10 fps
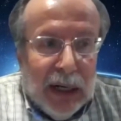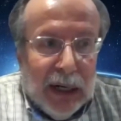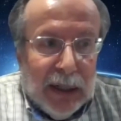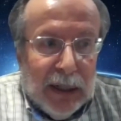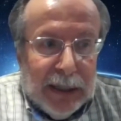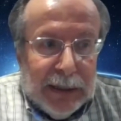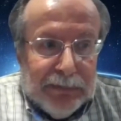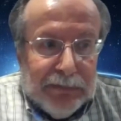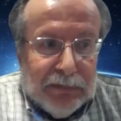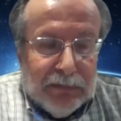
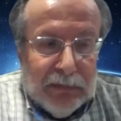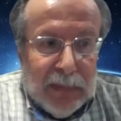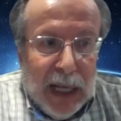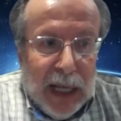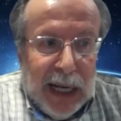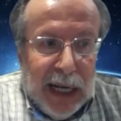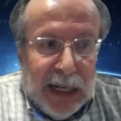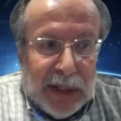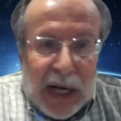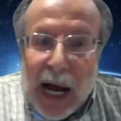um,
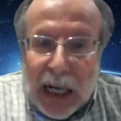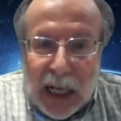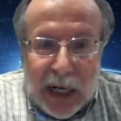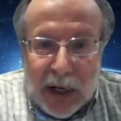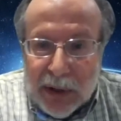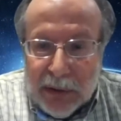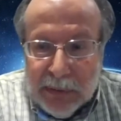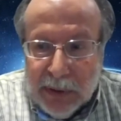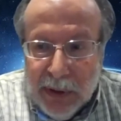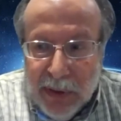and it's not clear
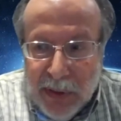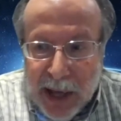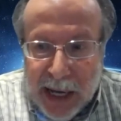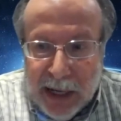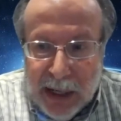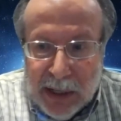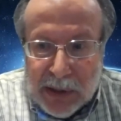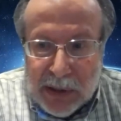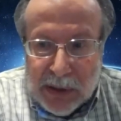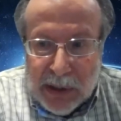that
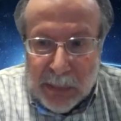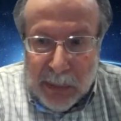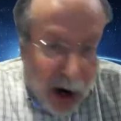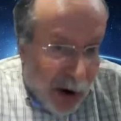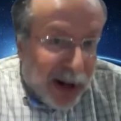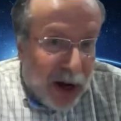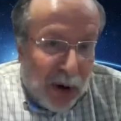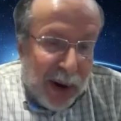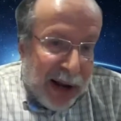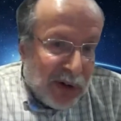it's a priority.
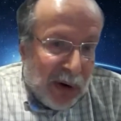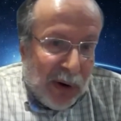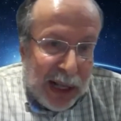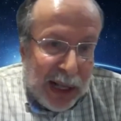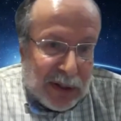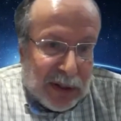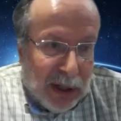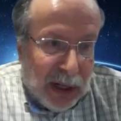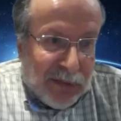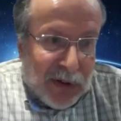NOAA, after all, has
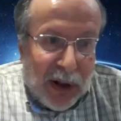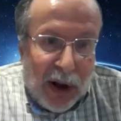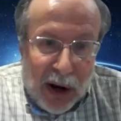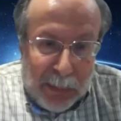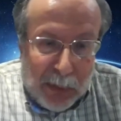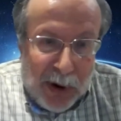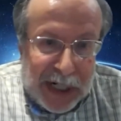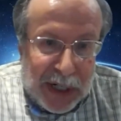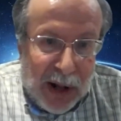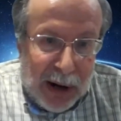a lot of
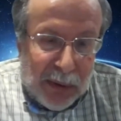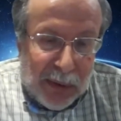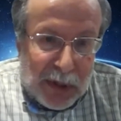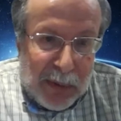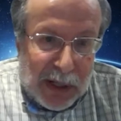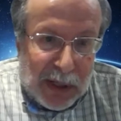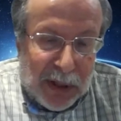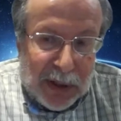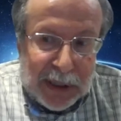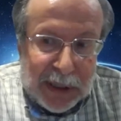operational
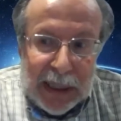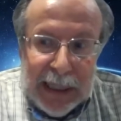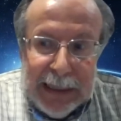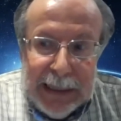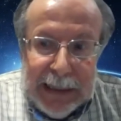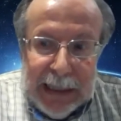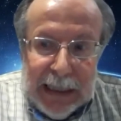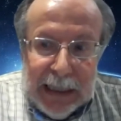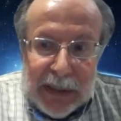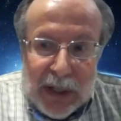responsibilities.
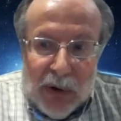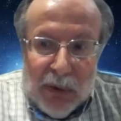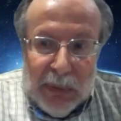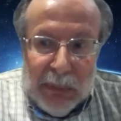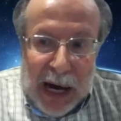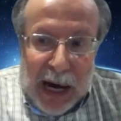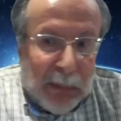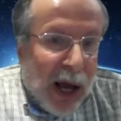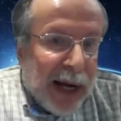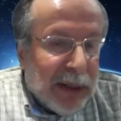So,
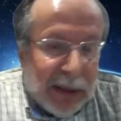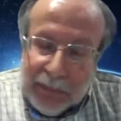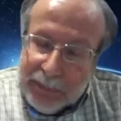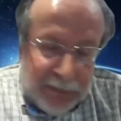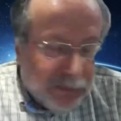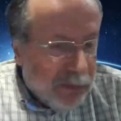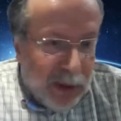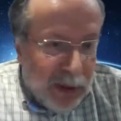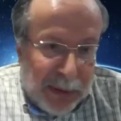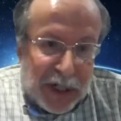bottom line,
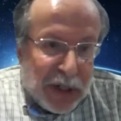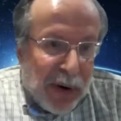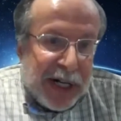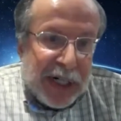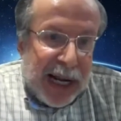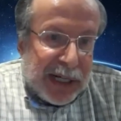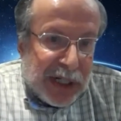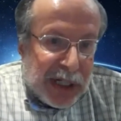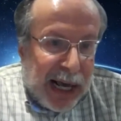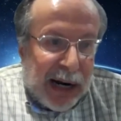the administration has
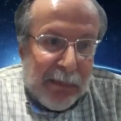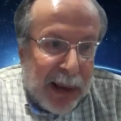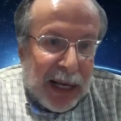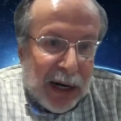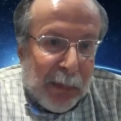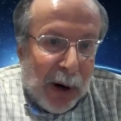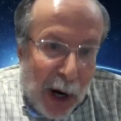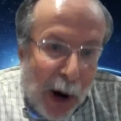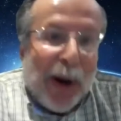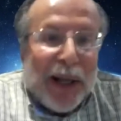to stand up, make it a
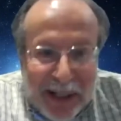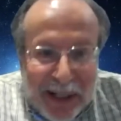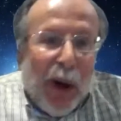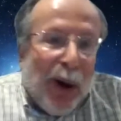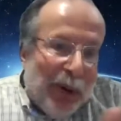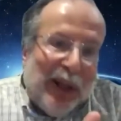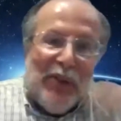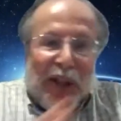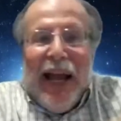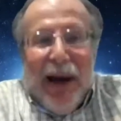priority along with
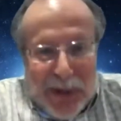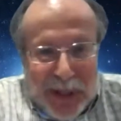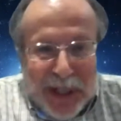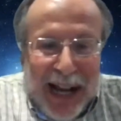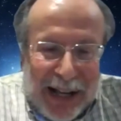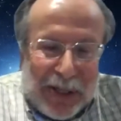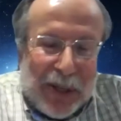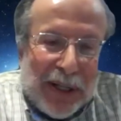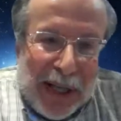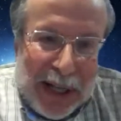everything else that it has
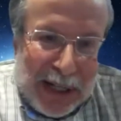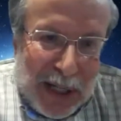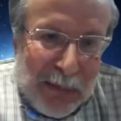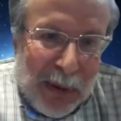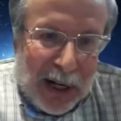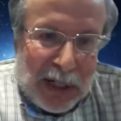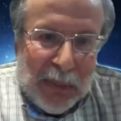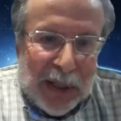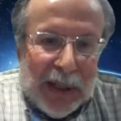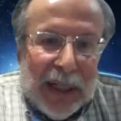on it, in its inbox,
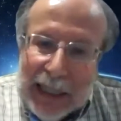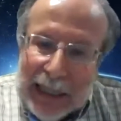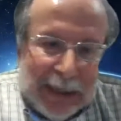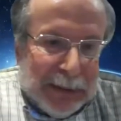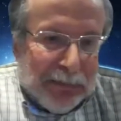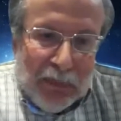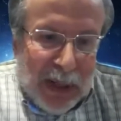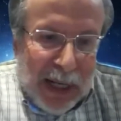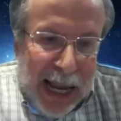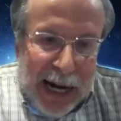but
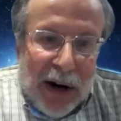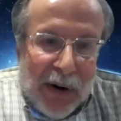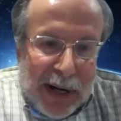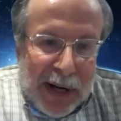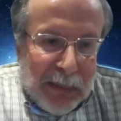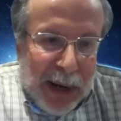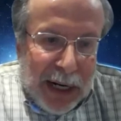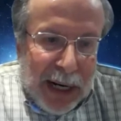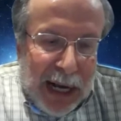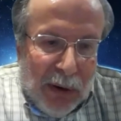can't
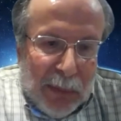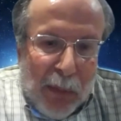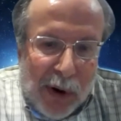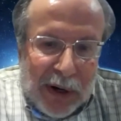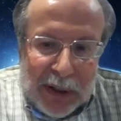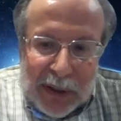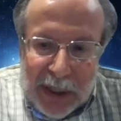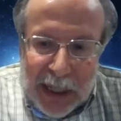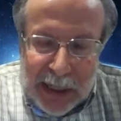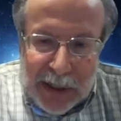underestimate how important
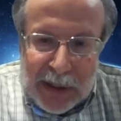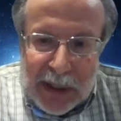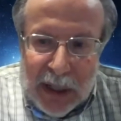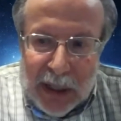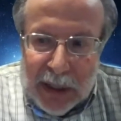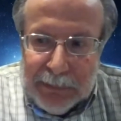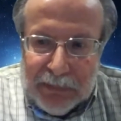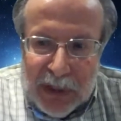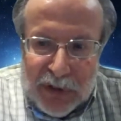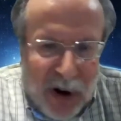it is.
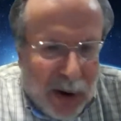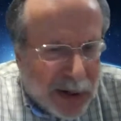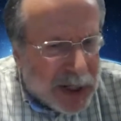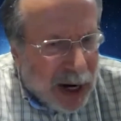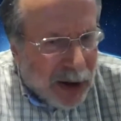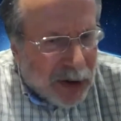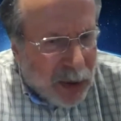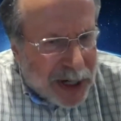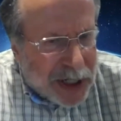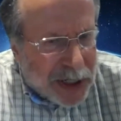Um, as far as the other
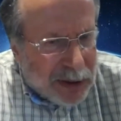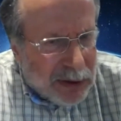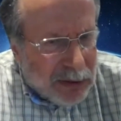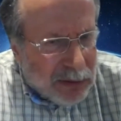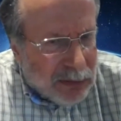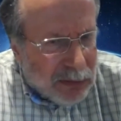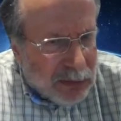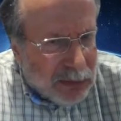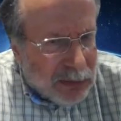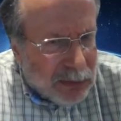question
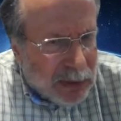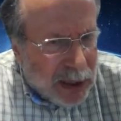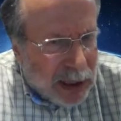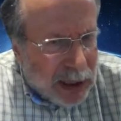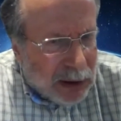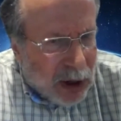uh,